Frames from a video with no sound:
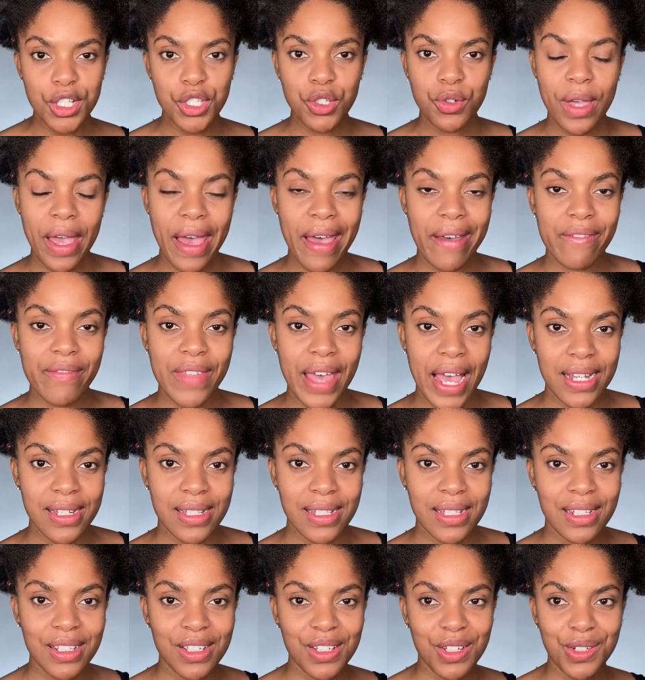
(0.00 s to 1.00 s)
you have that
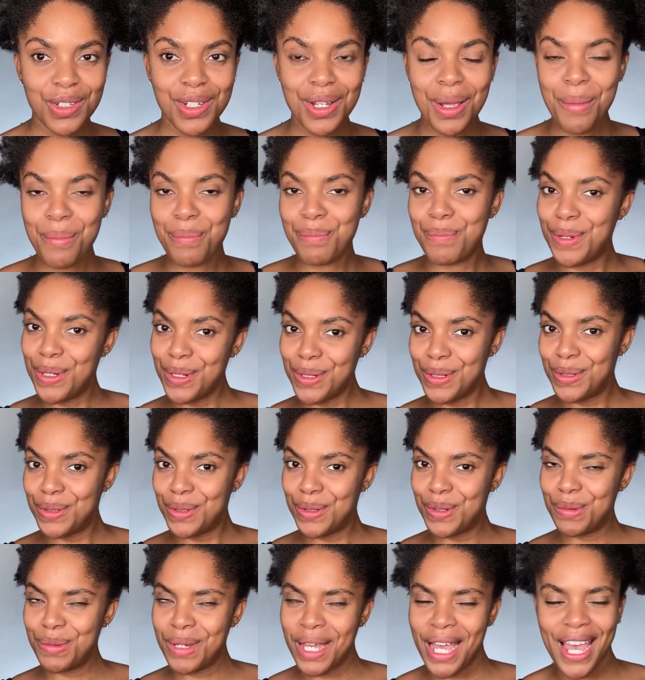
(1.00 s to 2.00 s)
sealed,
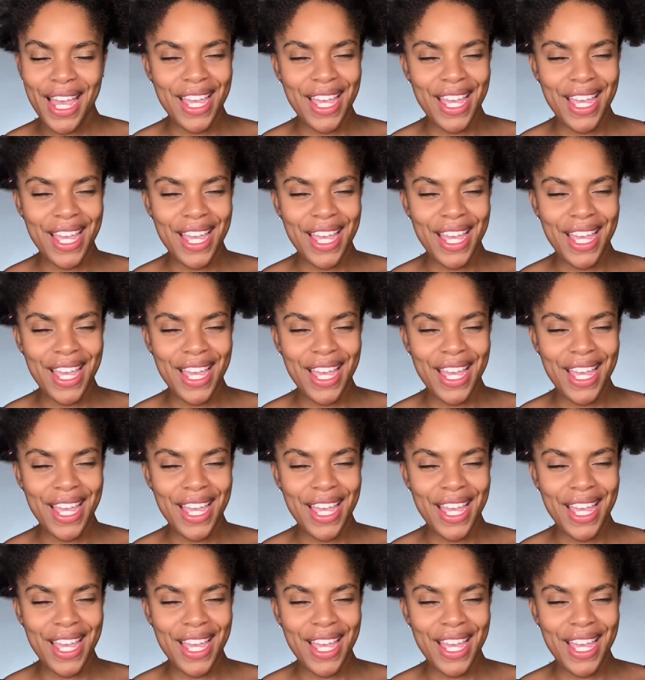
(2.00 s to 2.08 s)
boom,